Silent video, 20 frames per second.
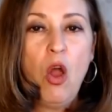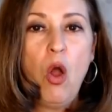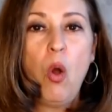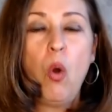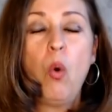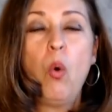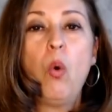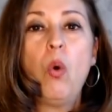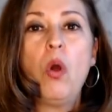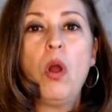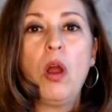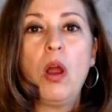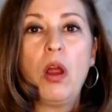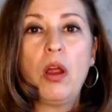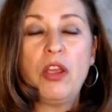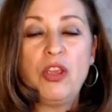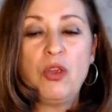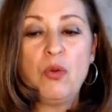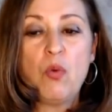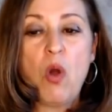or
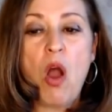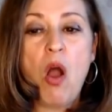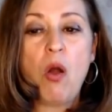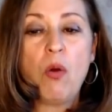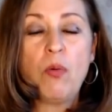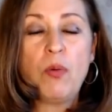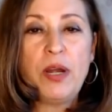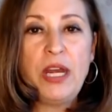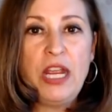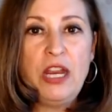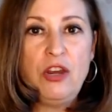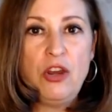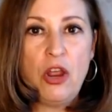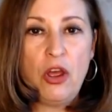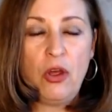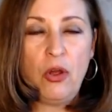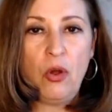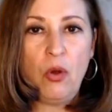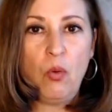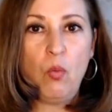you already
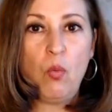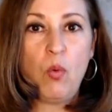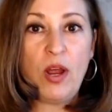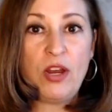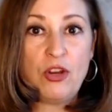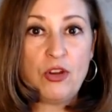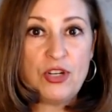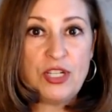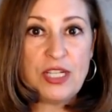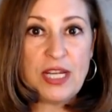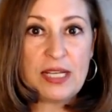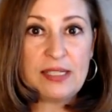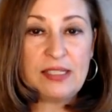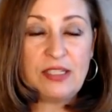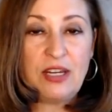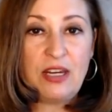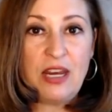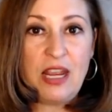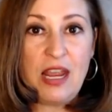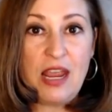know what your
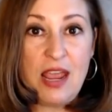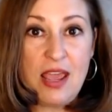destiny